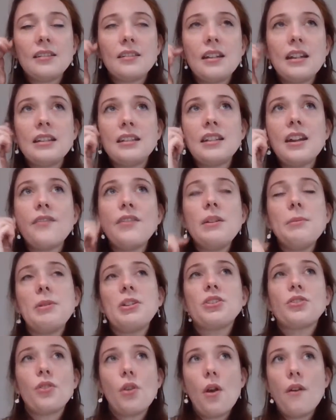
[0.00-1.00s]
It's definitely
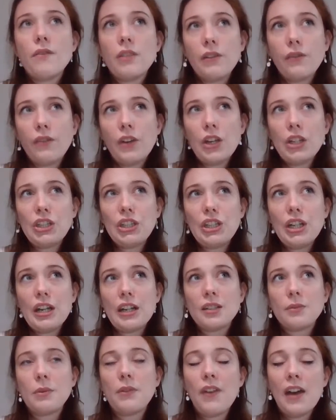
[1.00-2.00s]
been true over the first year,
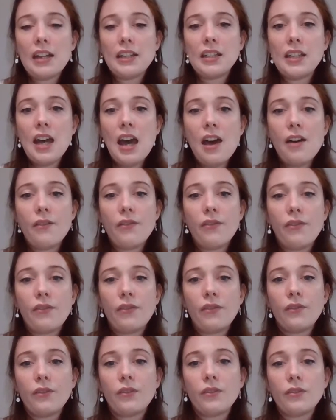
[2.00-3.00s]
because we've had to have,
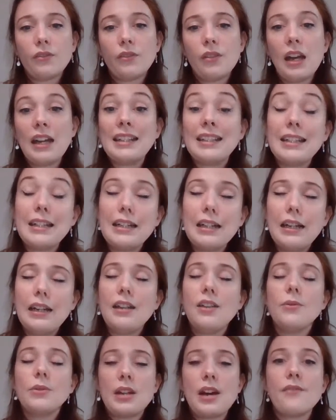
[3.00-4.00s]
ideally
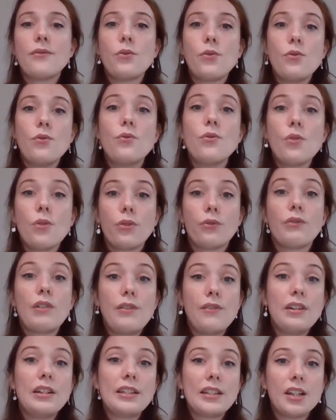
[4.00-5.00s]
you would have all your 3
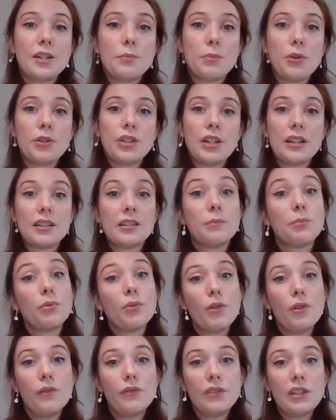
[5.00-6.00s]
research projects
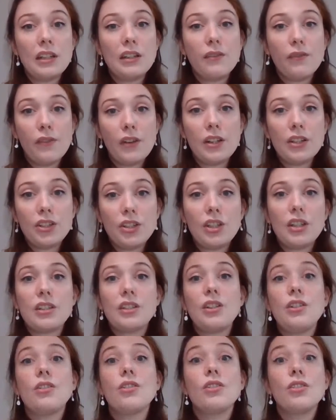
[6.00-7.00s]
approved in the first year
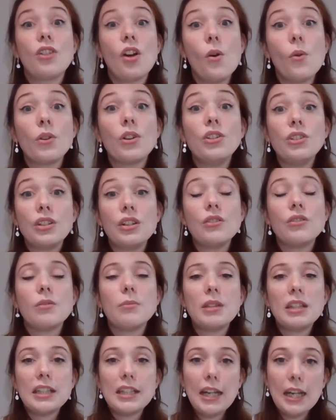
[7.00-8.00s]
so you can go on and do them
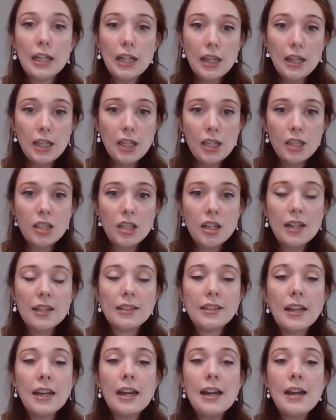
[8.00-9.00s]
in the second and third years.